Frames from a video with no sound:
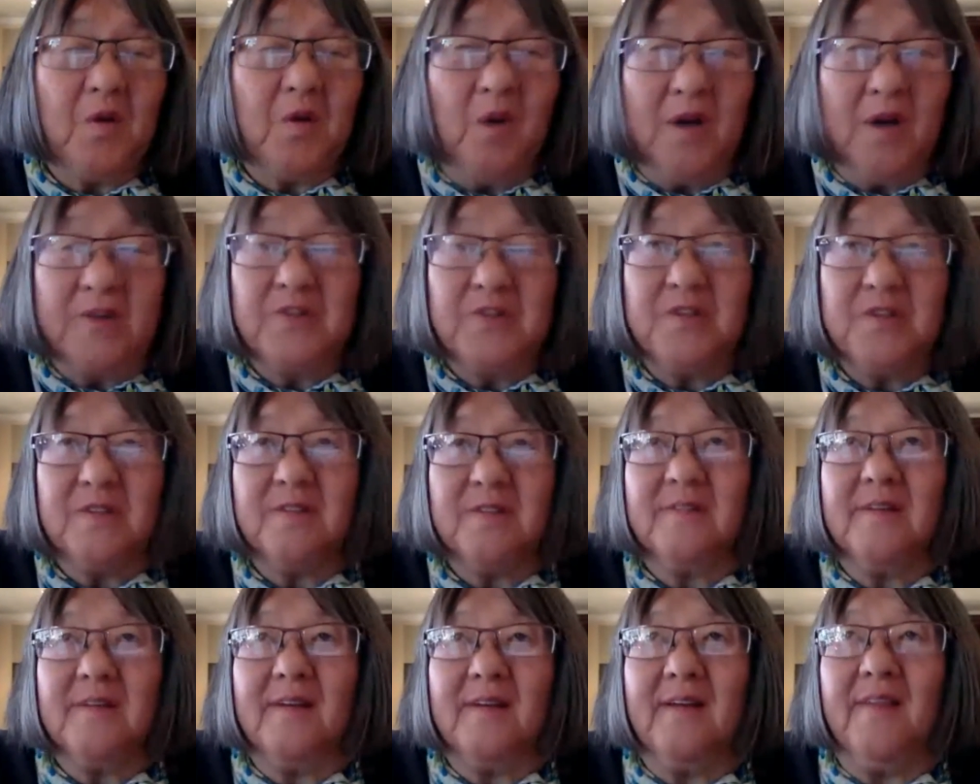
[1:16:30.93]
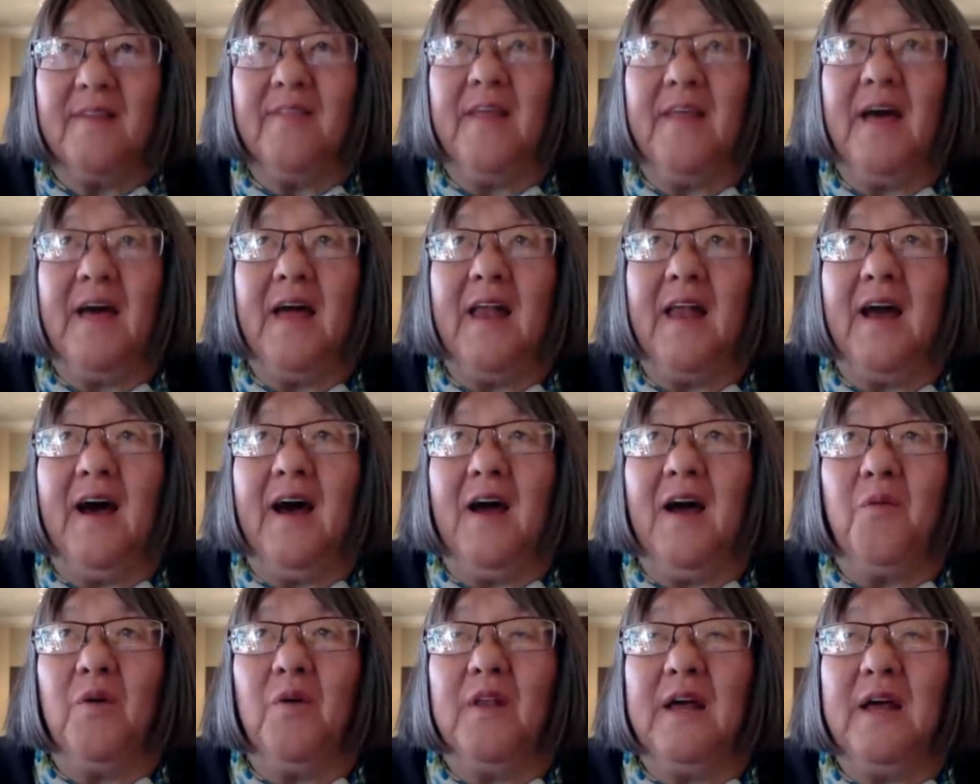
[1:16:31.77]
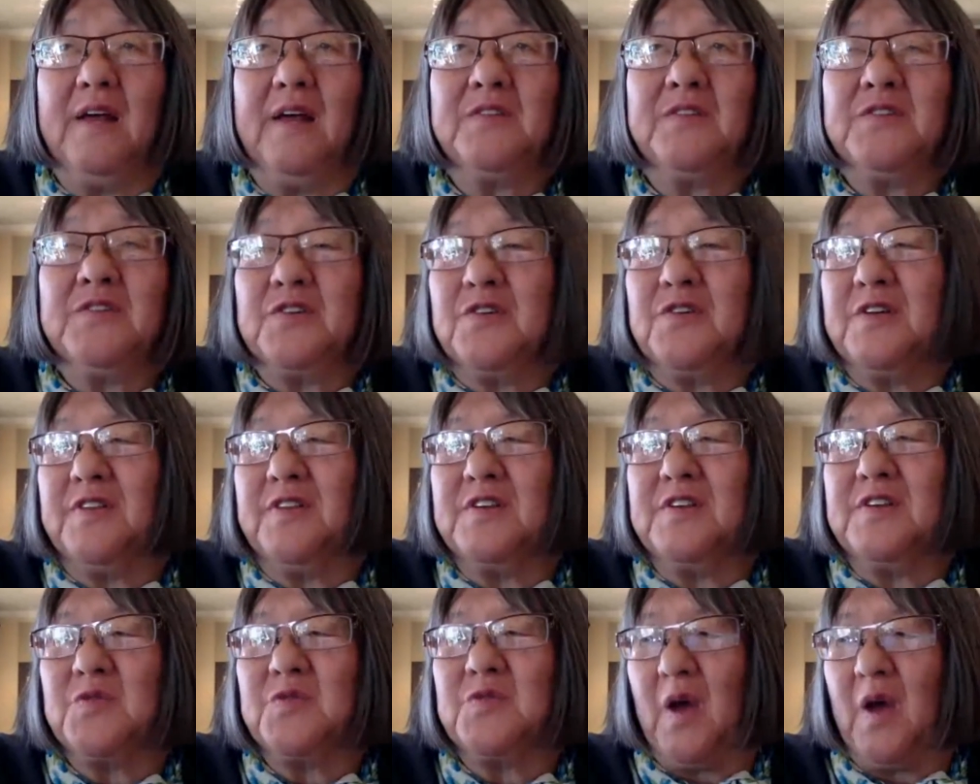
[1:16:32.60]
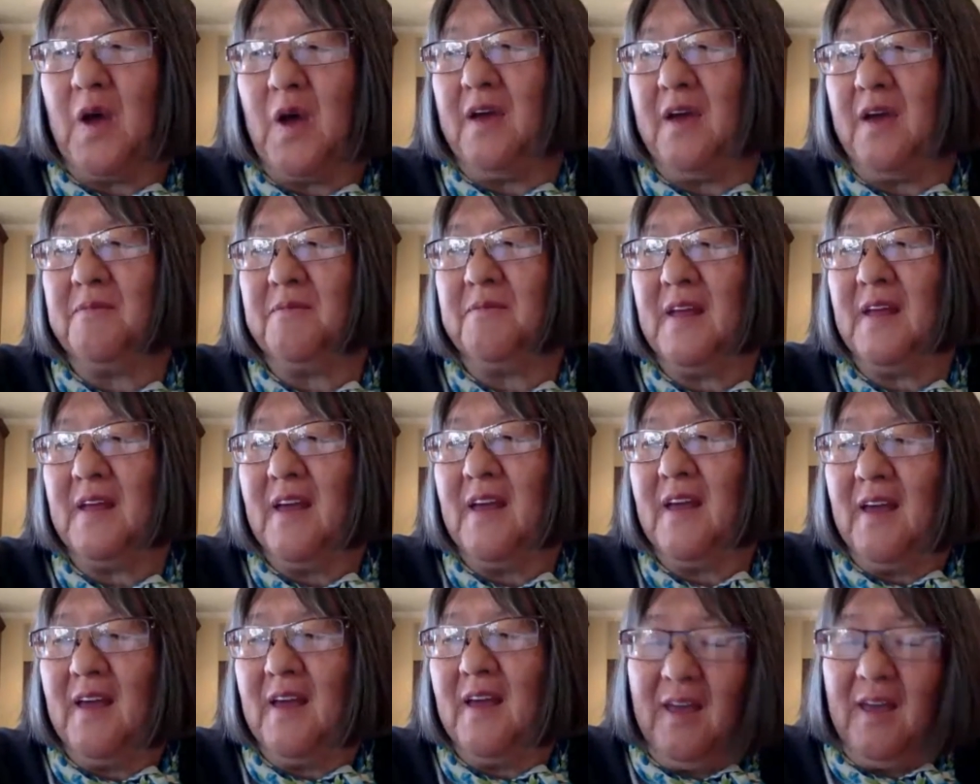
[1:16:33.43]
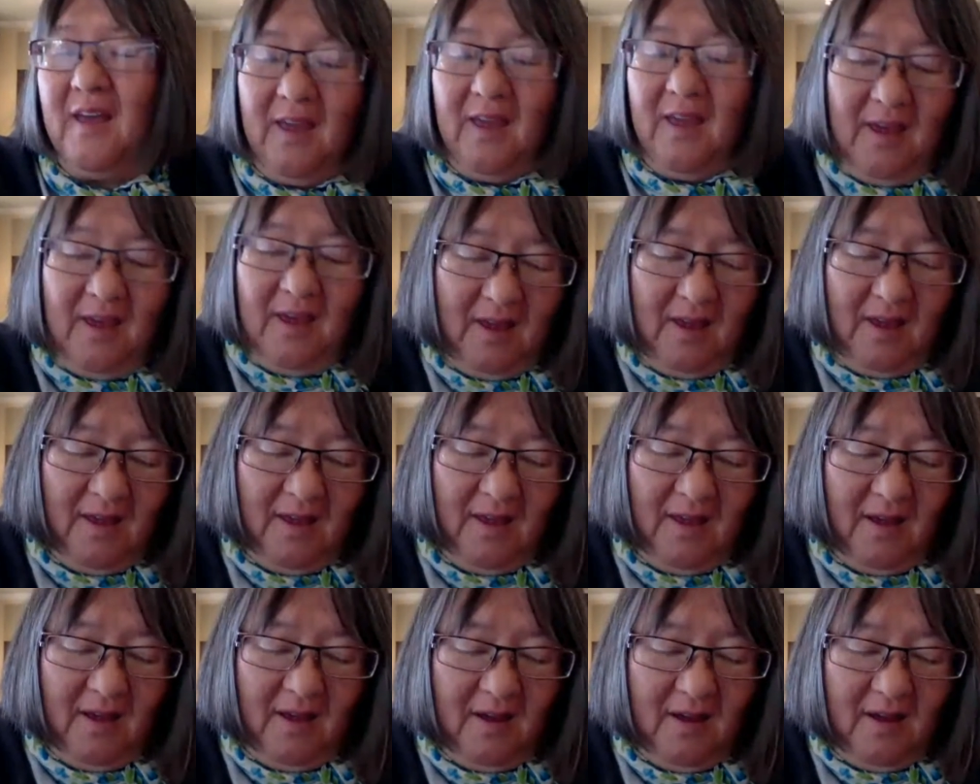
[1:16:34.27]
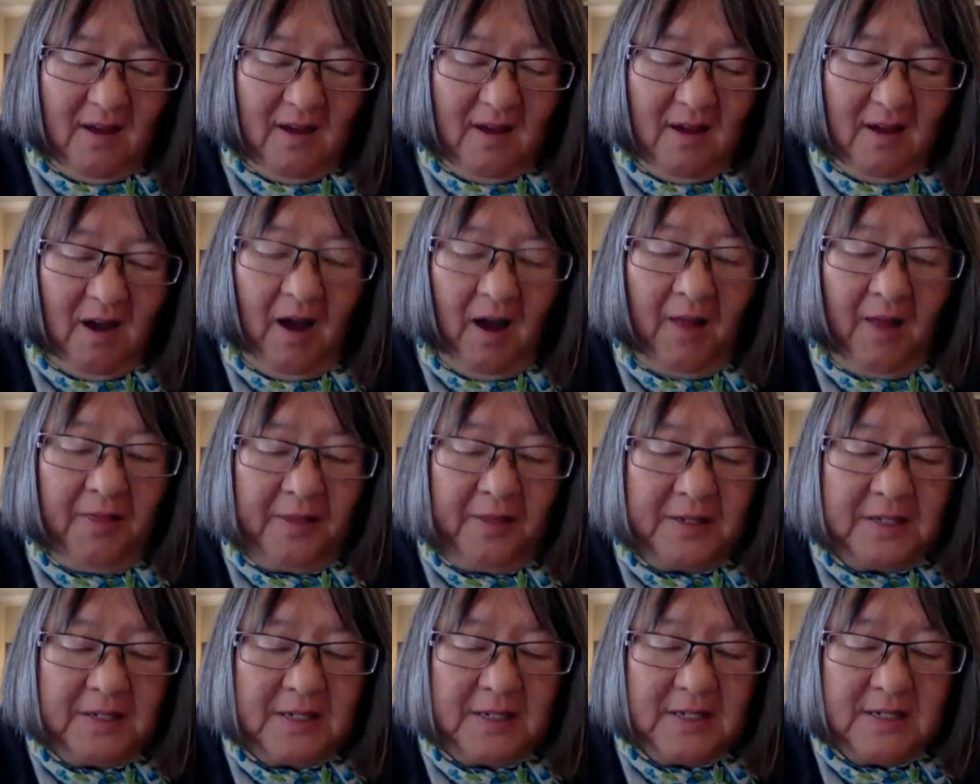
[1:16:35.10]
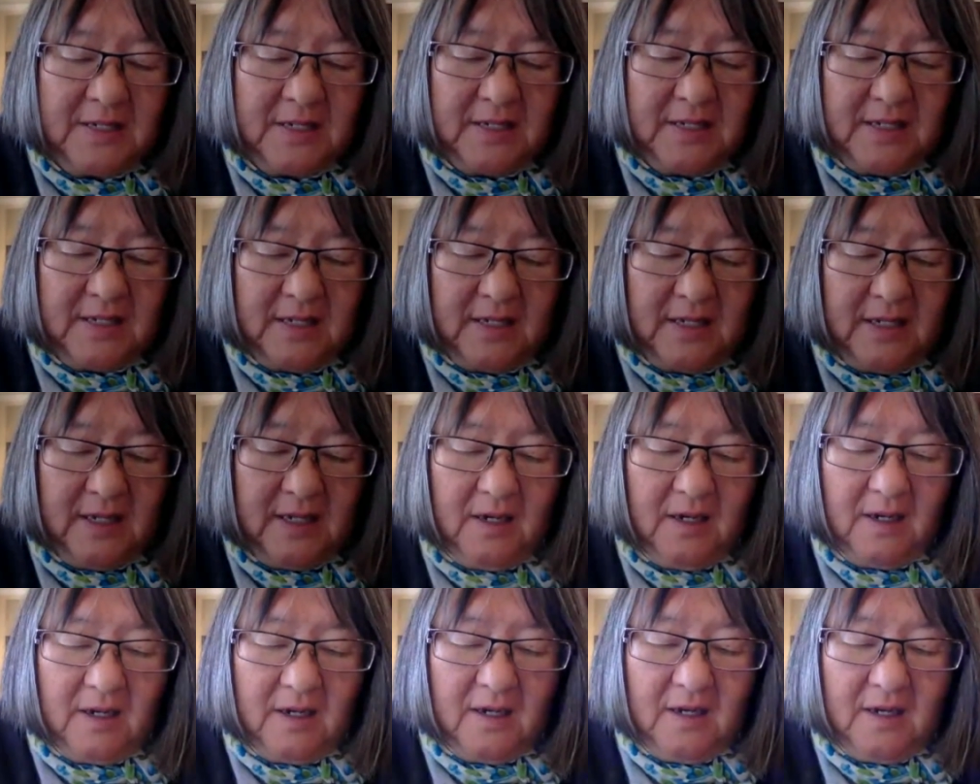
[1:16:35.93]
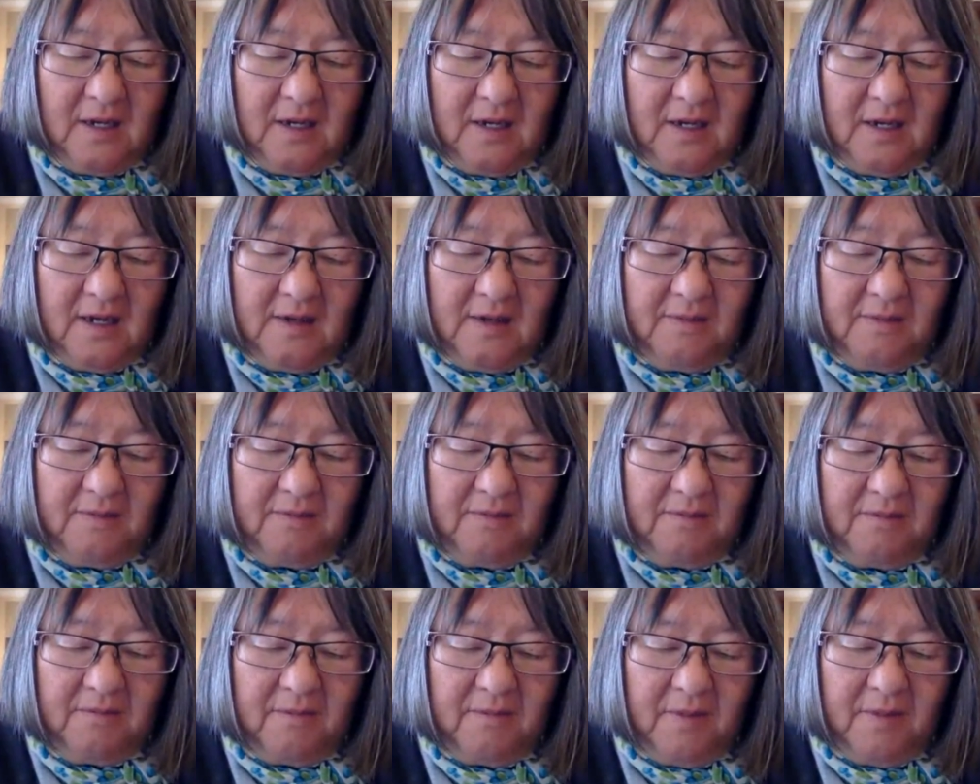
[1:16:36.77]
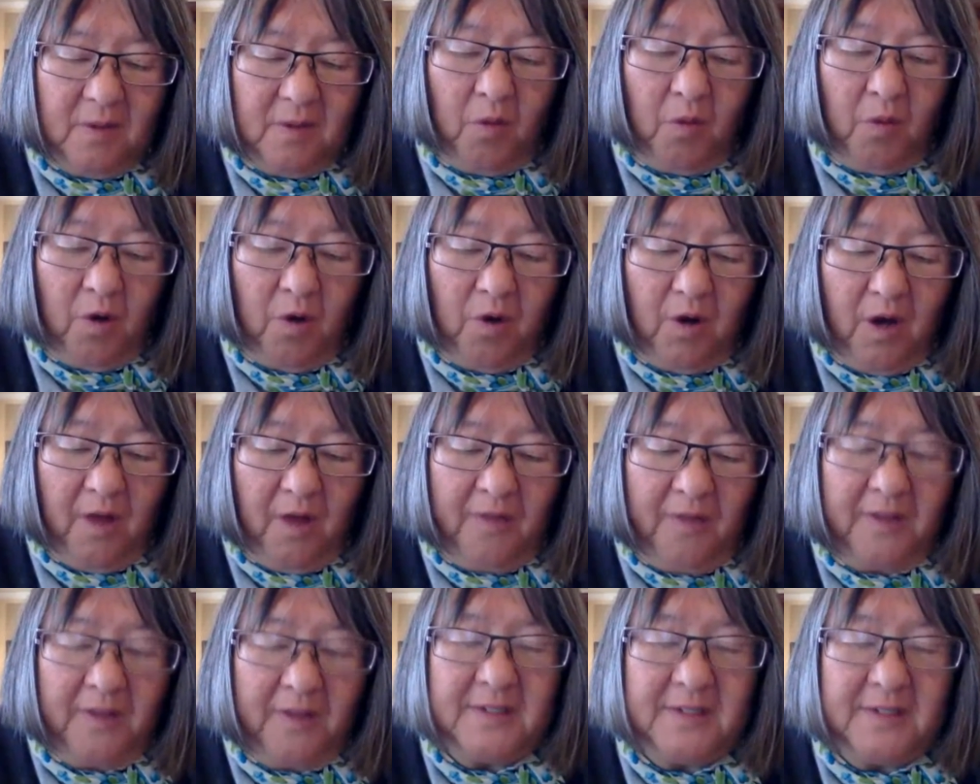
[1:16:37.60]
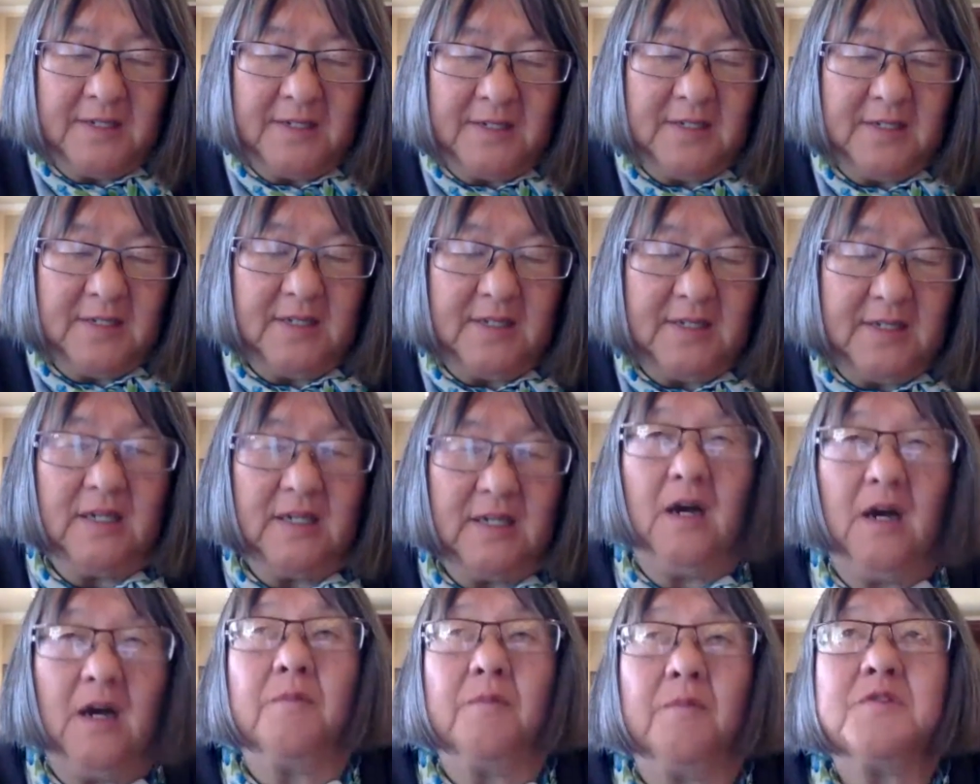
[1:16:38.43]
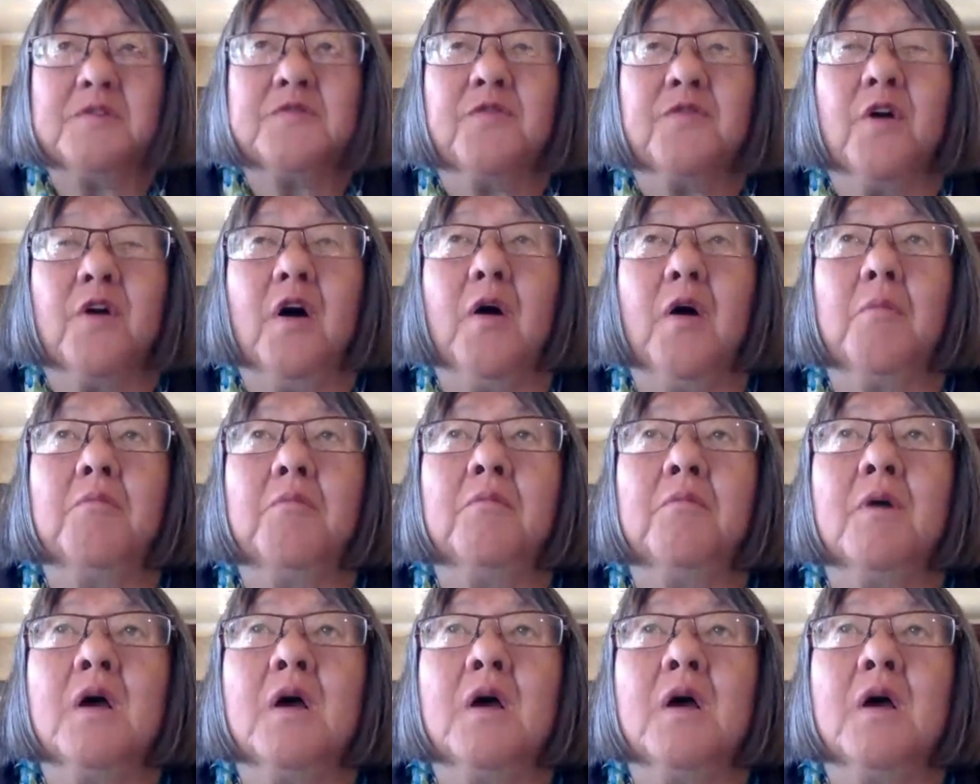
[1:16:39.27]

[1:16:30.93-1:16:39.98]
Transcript: question that I will answer in this way. Authenticity, the word authenticity comes from